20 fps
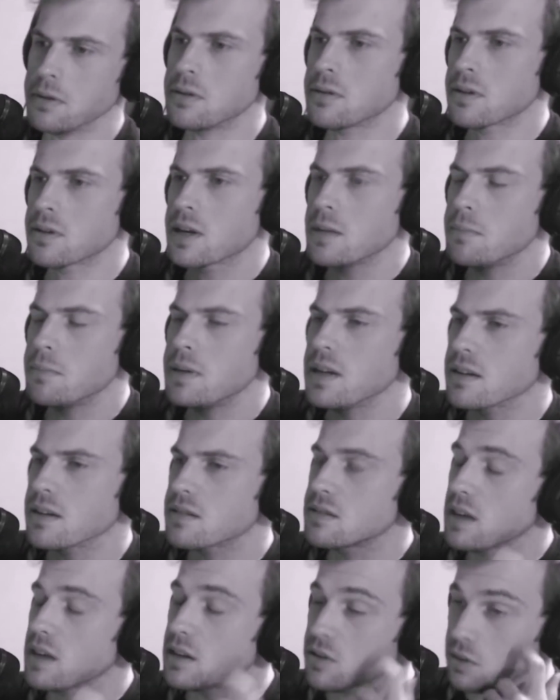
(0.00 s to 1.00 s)
can be
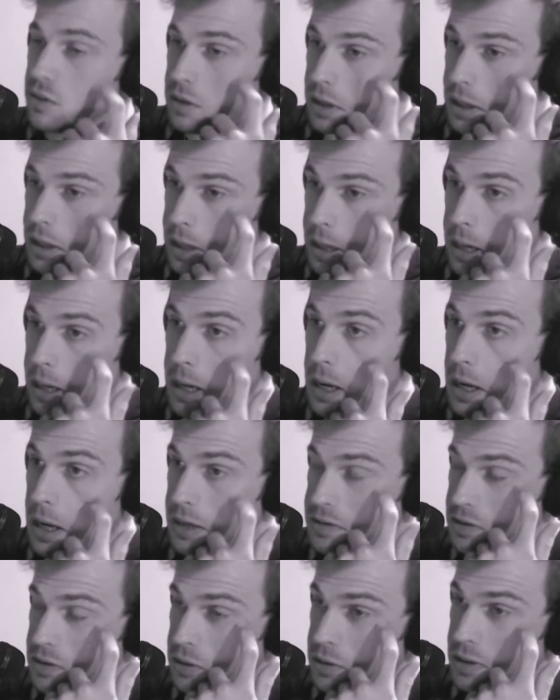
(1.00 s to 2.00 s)
eccentric,
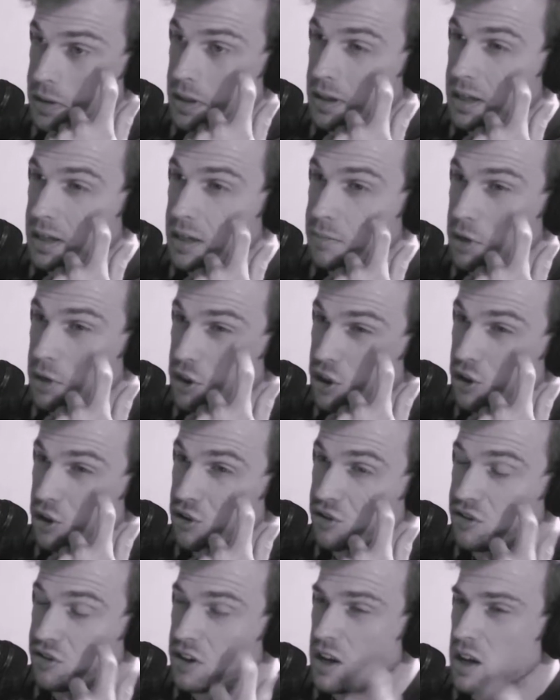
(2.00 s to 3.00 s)
certainly, but
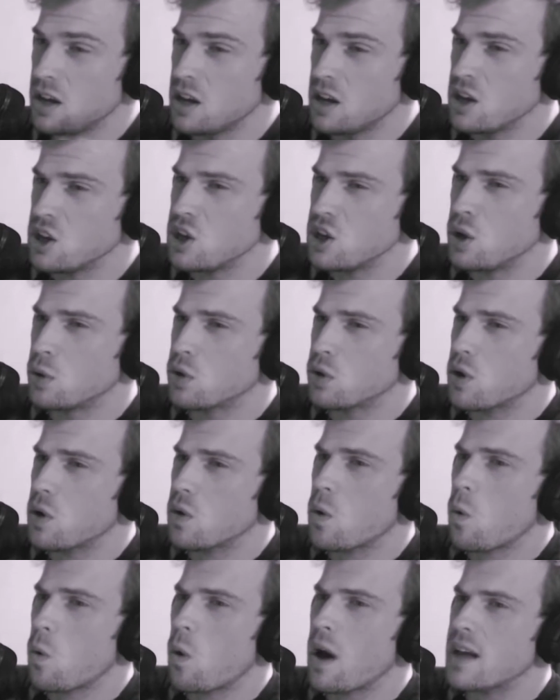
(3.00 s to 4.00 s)
you don't
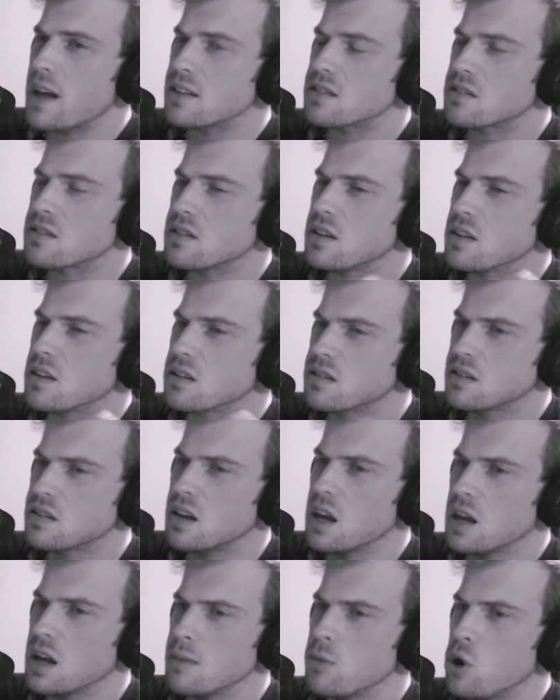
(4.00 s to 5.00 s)
quite see the
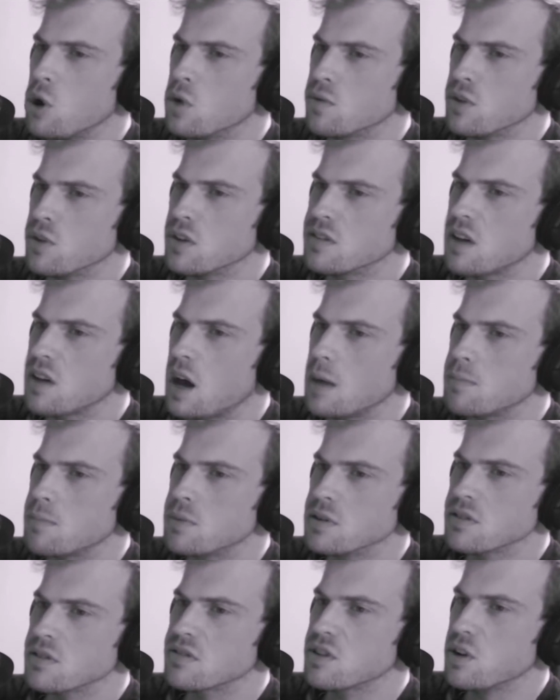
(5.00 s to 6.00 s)
same over the top
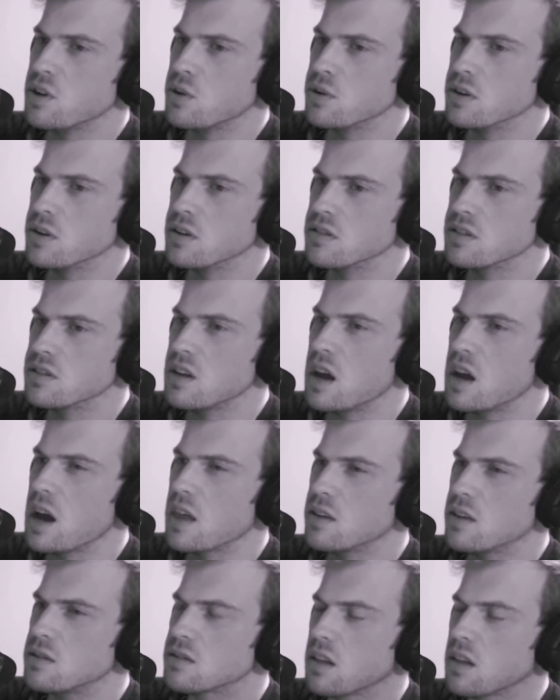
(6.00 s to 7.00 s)
personas.
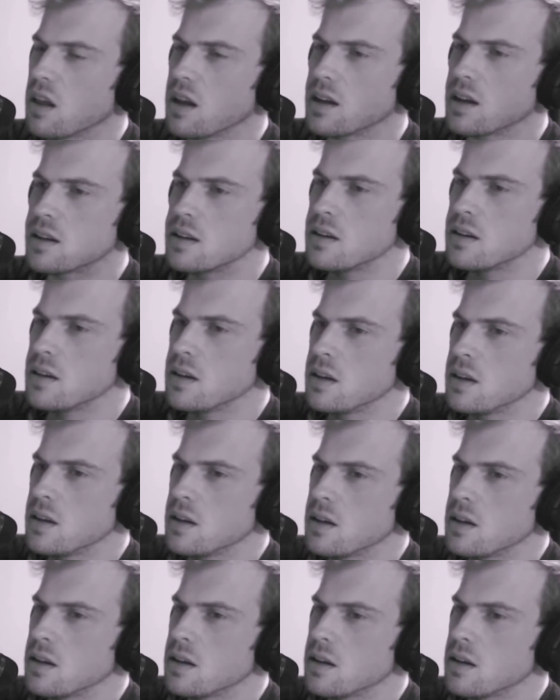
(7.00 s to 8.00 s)
Yeah, there's like
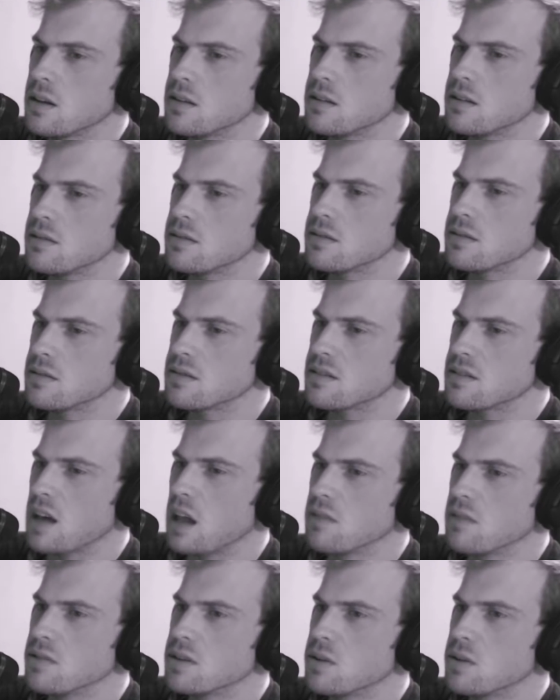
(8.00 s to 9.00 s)

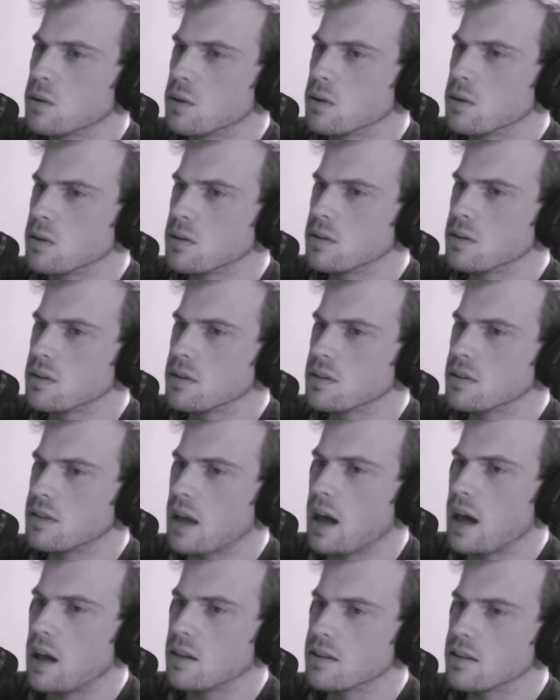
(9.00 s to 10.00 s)
Salvatore
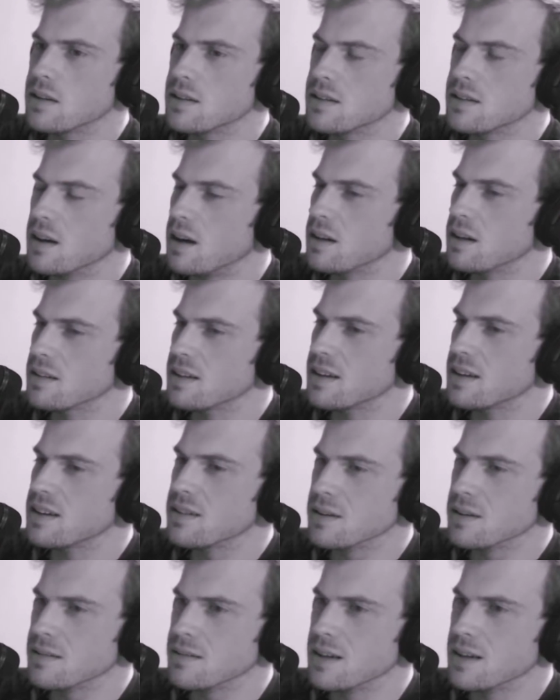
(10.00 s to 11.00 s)
Dali. I
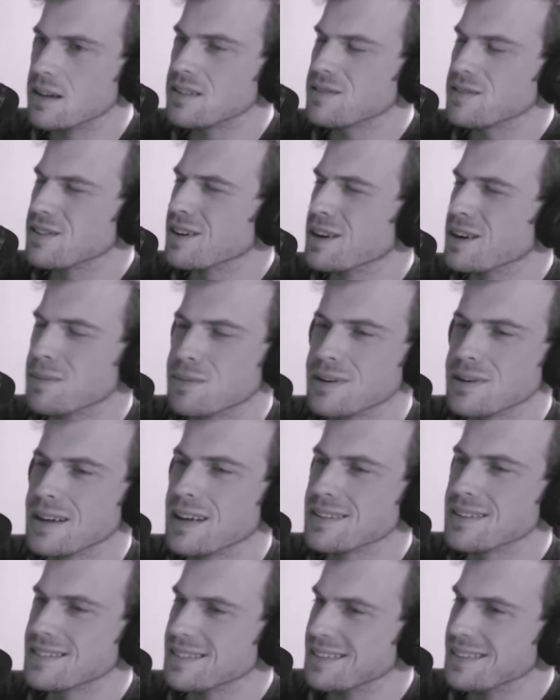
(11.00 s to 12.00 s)
don't know. I don't even know how to
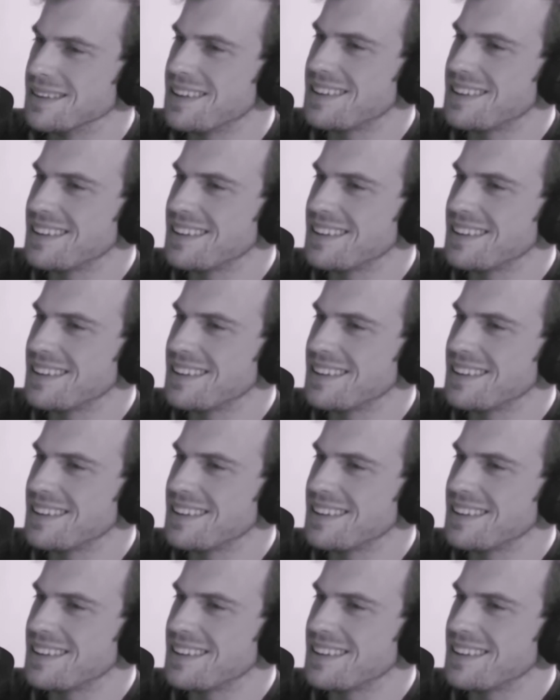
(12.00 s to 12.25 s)
pronounce it.